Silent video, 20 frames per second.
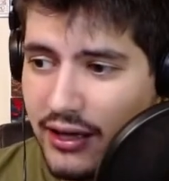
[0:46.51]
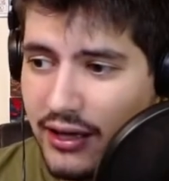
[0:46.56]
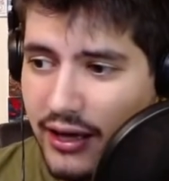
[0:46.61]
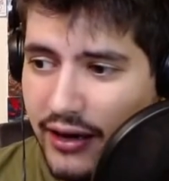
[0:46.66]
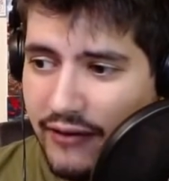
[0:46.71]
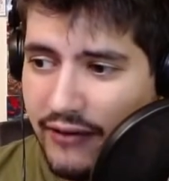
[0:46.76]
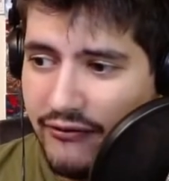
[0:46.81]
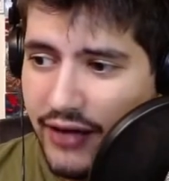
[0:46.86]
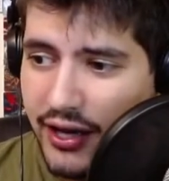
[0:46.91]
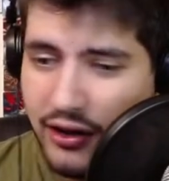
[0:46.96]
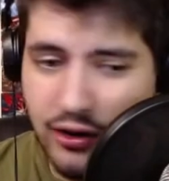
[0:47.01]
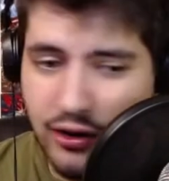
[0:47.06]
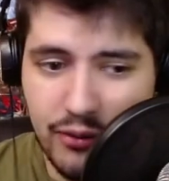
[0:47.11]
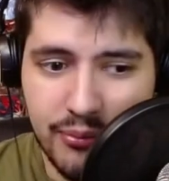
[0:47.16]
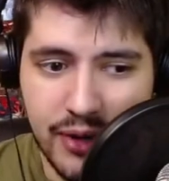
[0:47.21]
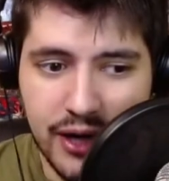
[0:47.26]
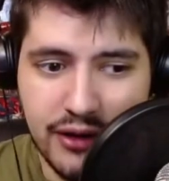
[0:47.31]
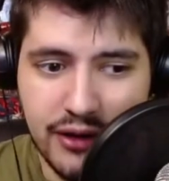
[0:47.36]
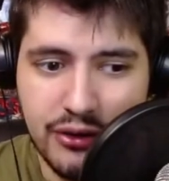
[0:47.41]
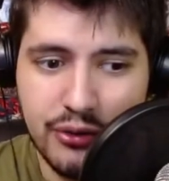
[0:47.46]
a video by
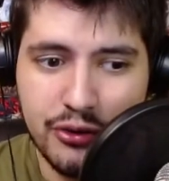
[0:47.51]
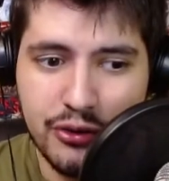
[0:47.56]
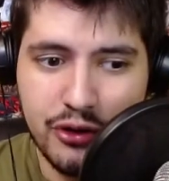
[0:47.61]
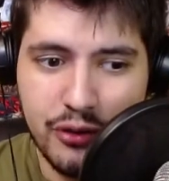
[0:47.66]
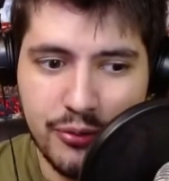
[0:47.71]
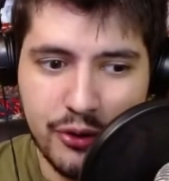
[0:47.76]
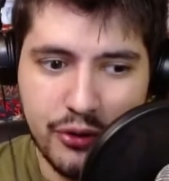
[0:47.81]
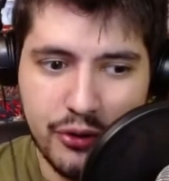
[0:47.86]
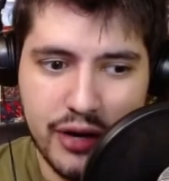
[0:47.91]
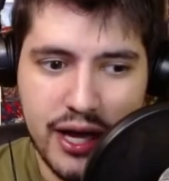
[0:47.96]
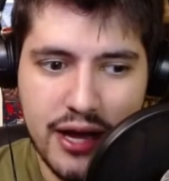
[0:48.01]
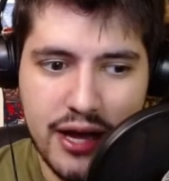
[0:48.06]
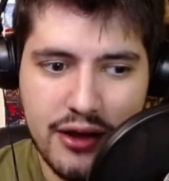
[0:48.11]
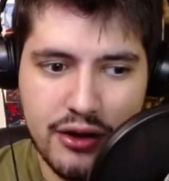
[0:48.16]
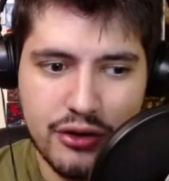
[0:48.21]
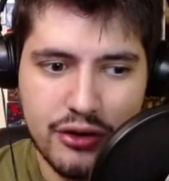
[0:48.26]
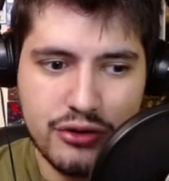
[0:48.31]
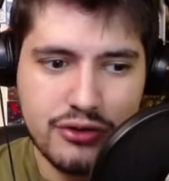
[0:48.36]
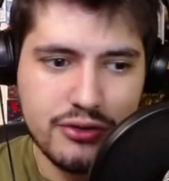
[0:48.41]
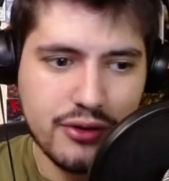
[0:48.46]
YouTube creators